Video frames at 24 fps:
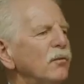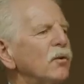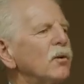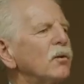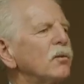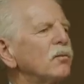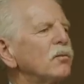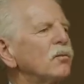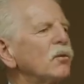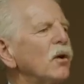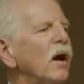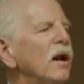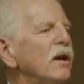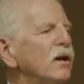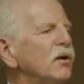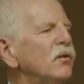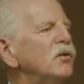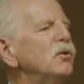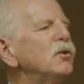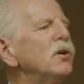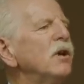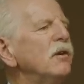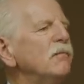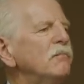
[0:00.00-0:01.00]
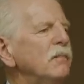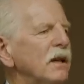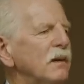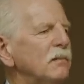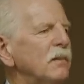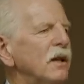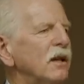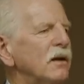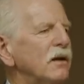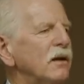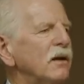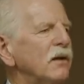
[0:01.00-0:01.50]
We're trying to achieve
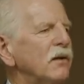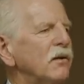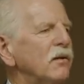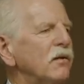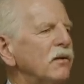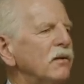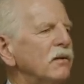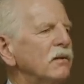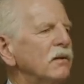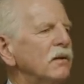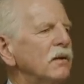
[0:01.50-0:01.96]
metabolic health.